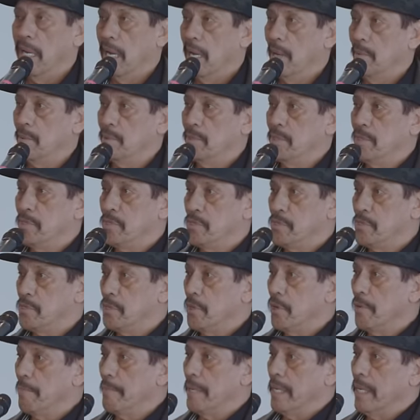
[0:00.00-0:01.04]
I was in
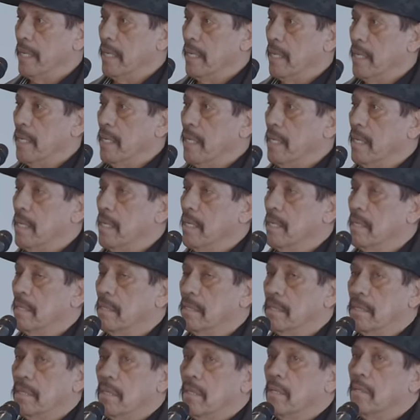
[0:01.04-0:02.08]
Germany,
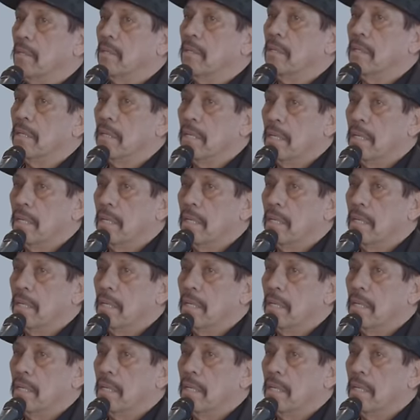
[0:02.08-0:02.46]
so